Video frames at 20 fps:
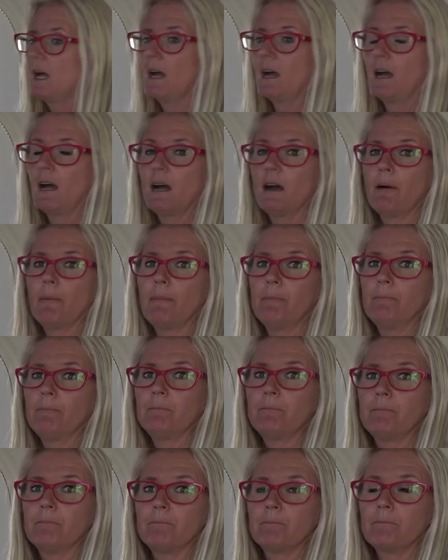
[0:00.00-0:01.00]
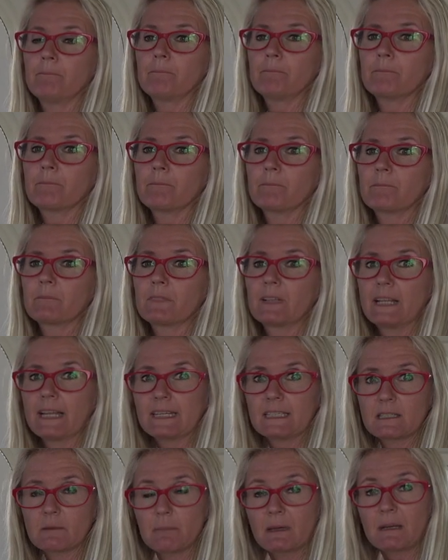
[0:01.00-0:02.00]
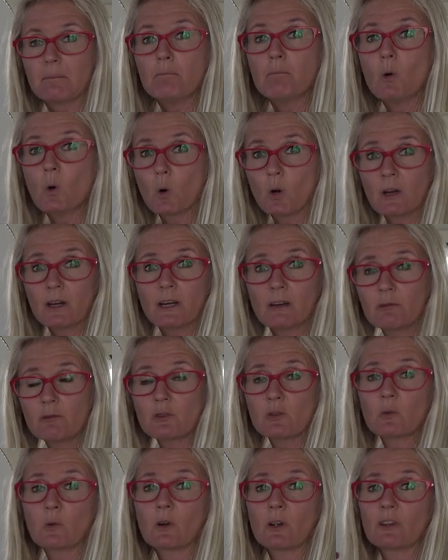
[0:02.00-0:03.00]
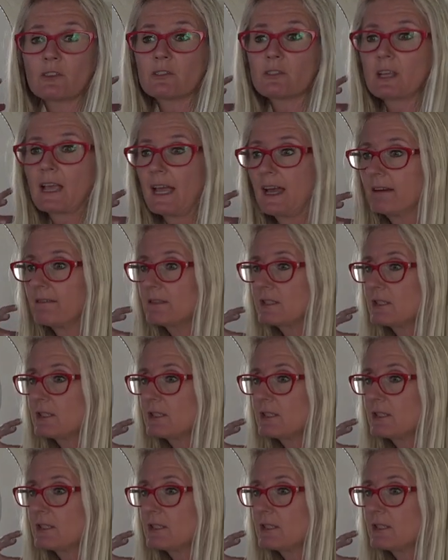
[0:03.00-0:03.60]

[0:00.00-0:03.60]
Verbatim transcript: um, like to be more outdoors, have